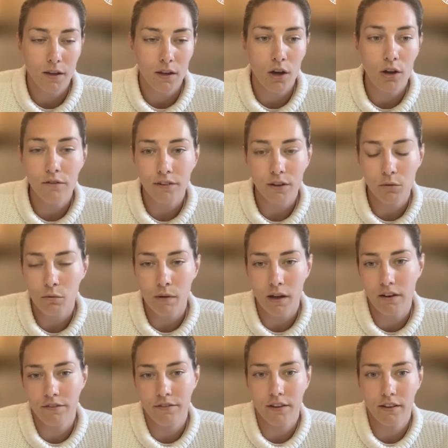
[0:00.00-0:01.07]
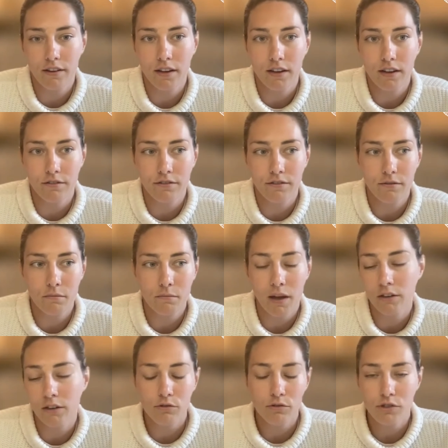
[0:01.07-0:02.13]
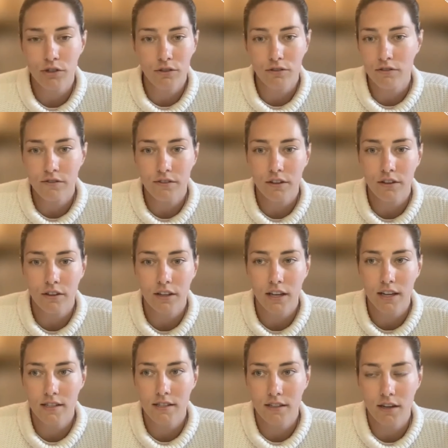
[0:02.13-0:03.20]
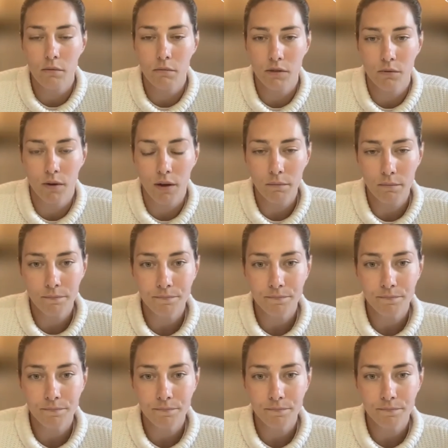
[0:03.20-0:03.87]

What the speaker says: hopefully will benefit kind of medical students for years to come as well.